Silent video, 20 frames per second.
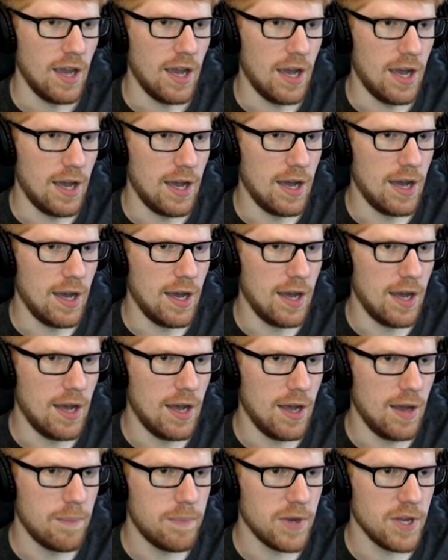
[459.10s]

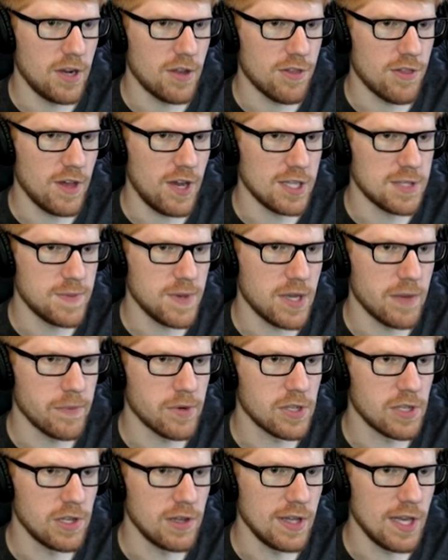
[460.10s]
uh, but your thoughts become
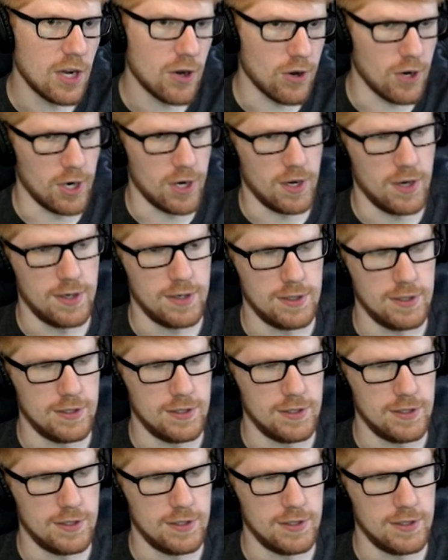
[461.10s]
clearer.